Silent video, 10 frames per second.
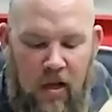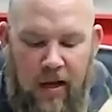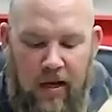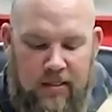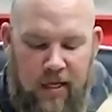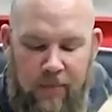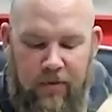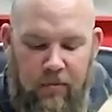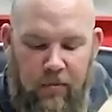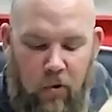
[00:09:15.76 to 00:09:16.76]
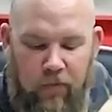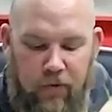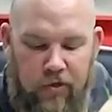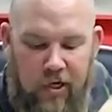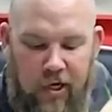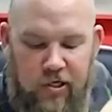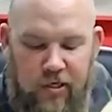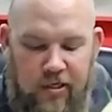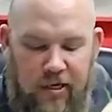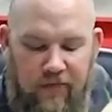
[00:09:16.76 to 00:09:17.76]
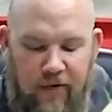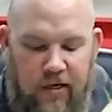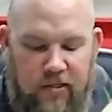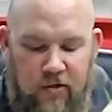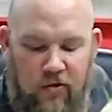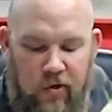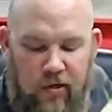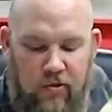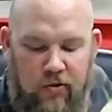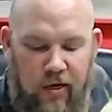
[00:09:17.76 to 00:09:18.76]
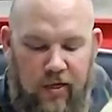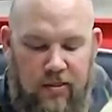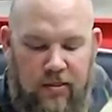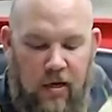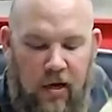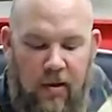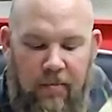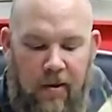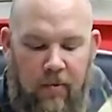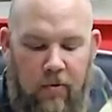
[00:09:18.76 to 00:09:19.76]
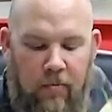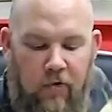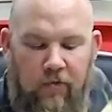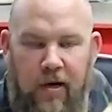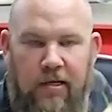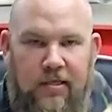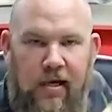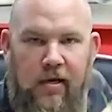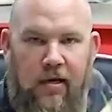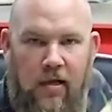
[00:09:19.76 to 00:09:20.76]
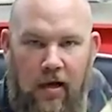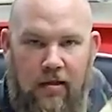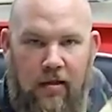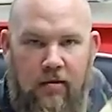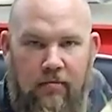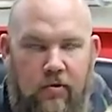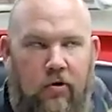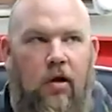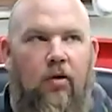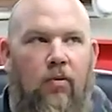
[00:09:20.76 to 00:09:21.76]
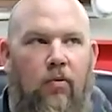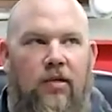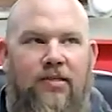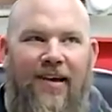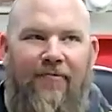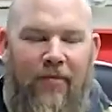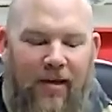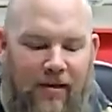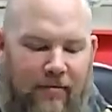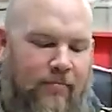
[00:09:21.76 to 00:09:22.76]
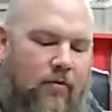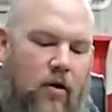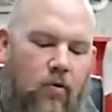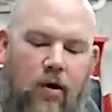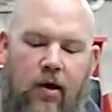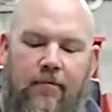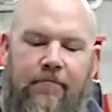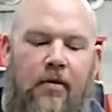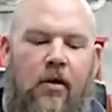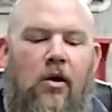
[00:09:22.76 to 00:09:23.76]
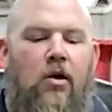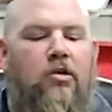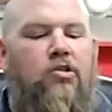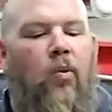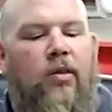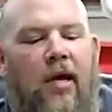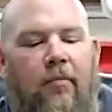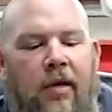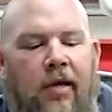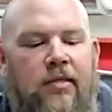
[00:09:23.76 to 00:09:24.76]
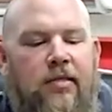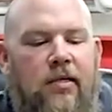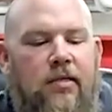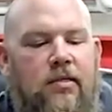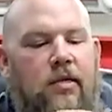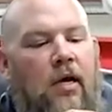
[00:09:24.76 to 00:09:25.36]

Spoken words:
except the mold projection defects on the wheel treads may be removed by sanding lightly. And you're like, well, what does that mean? Okay, so what that means is,